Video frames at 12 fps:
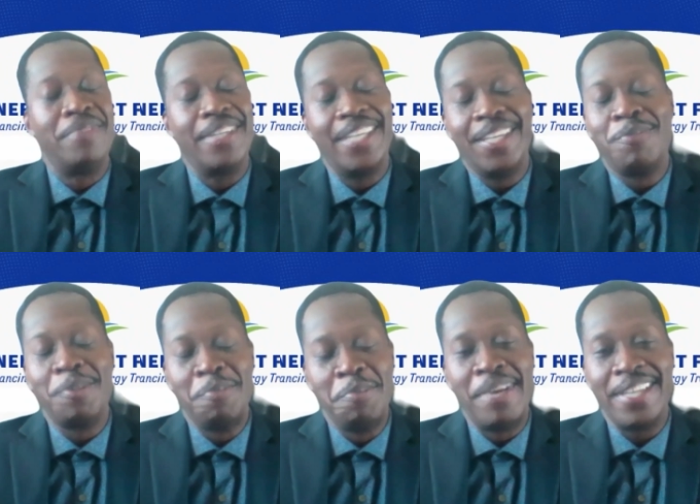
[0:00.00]
It would
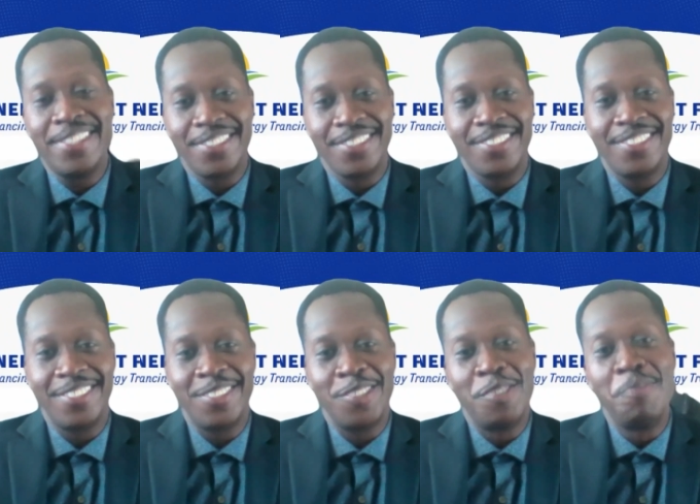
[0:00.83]
be best to
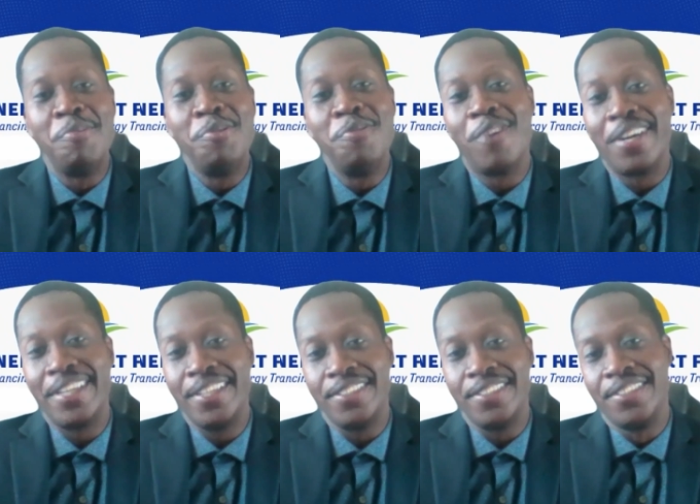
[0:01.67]
still move on
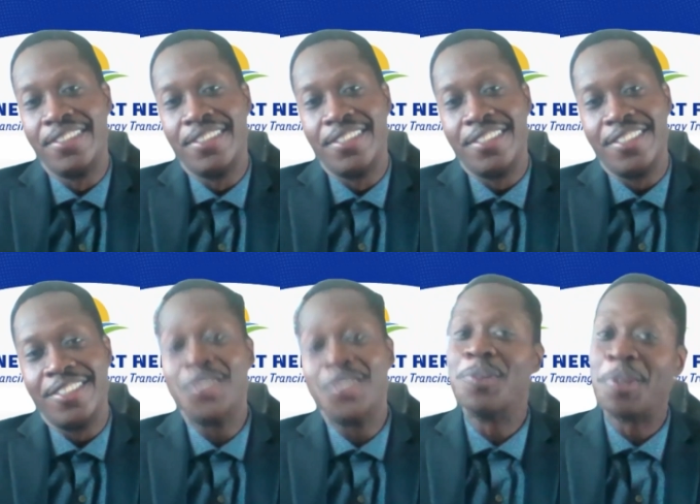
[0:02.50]
it
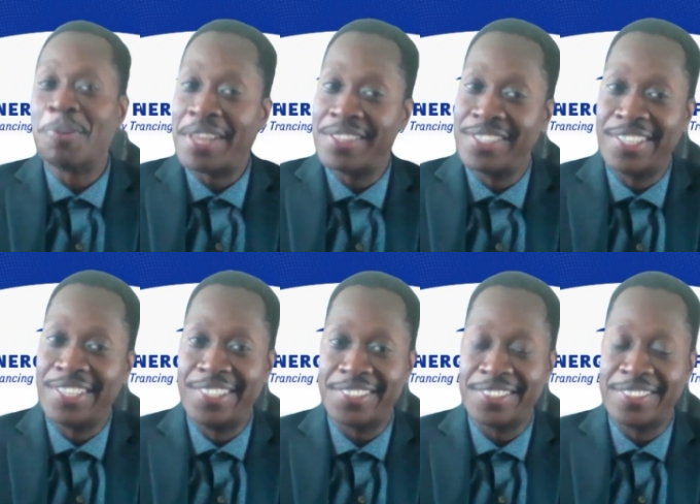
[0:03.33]
sooner rather than
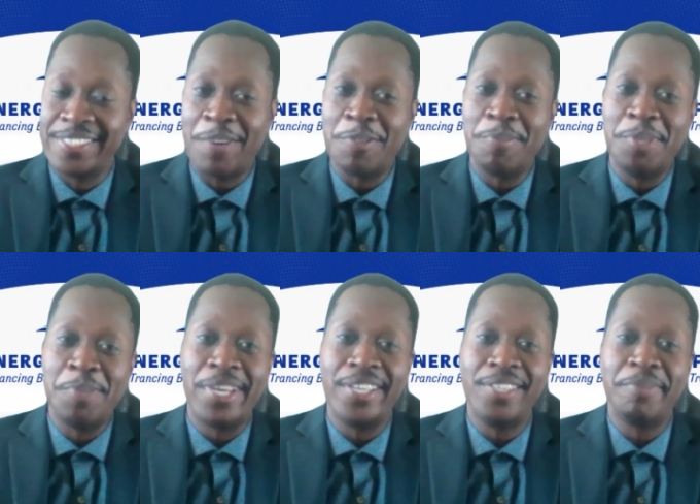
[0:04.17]
later. That would be
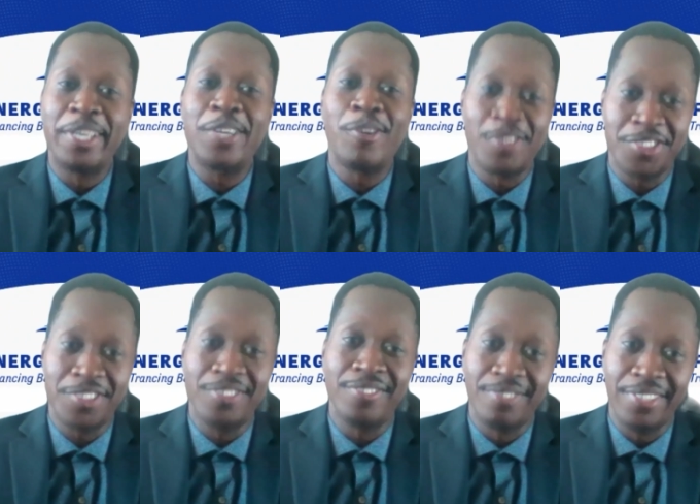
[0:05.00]
my
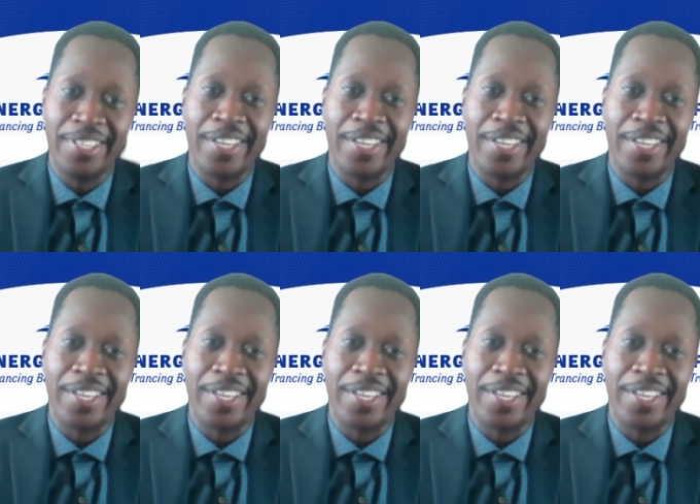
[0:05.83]
yeah.